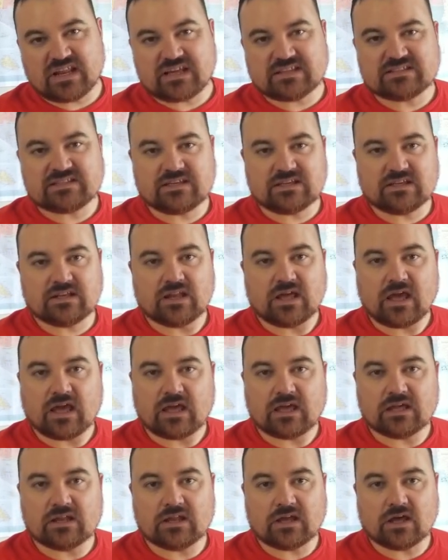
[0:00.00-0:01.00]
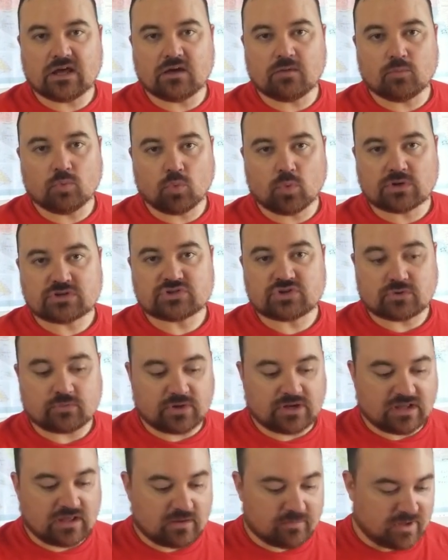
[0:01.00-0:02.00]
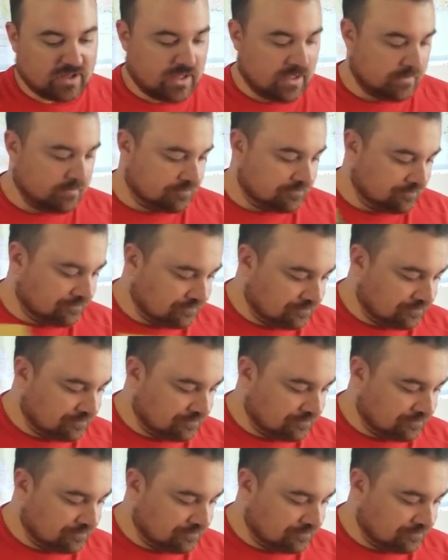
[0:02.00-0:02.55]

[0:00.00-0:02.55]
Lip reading: 18, and want to start reading him again.